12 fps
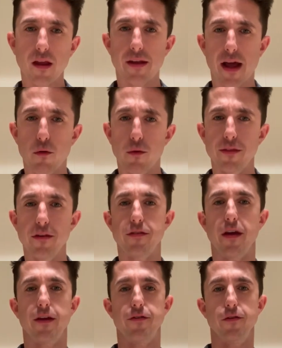Now, with this
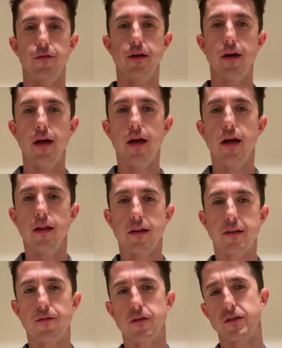etude,
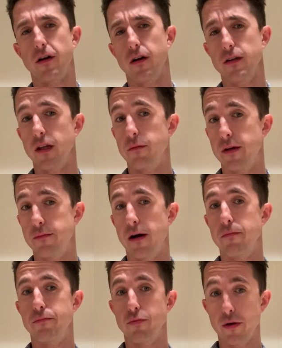let's first talk a little bit
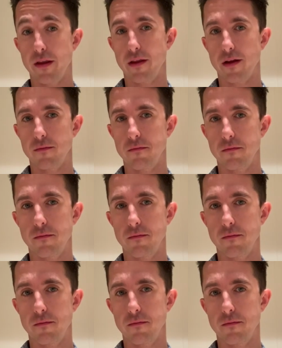about breathing.